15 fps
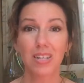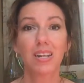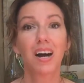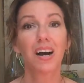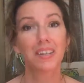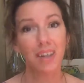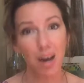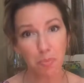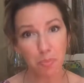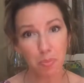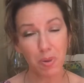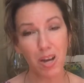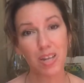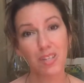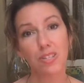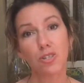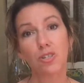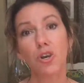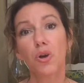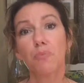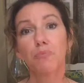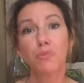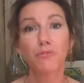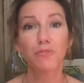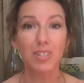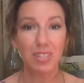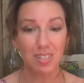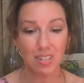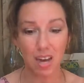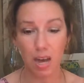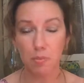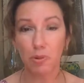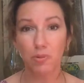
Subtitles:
A compromise is moving the time